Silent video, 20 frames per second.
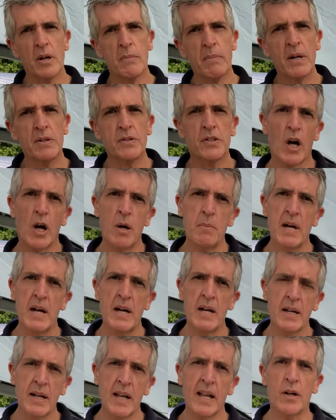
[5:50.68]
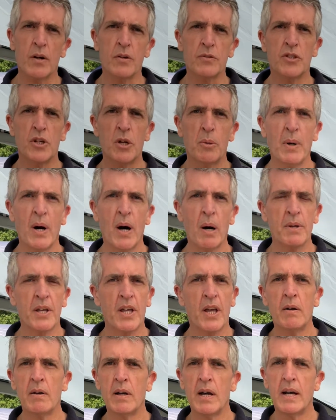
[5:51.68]
your motorhome, click onto your
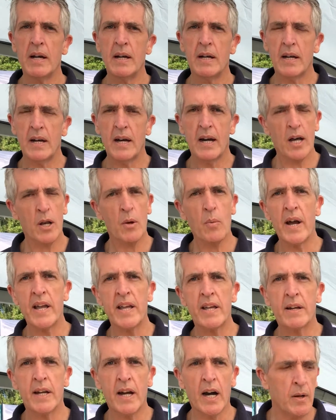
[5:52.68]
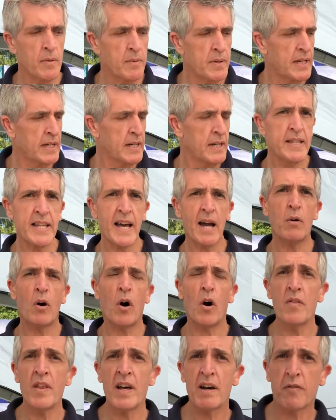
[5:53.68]
barbecue, and away you go. Now,
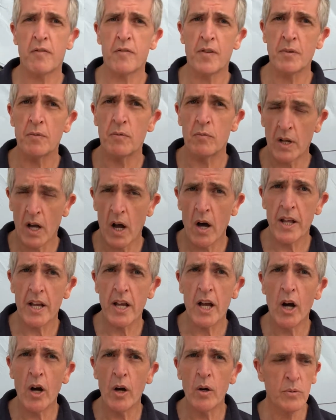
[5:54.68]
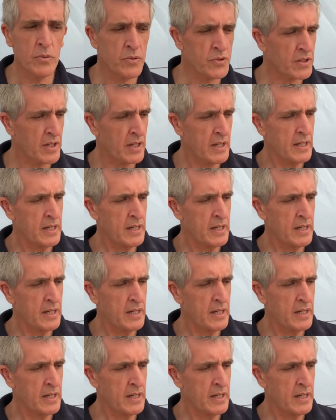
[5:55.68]
on that front regarding hose,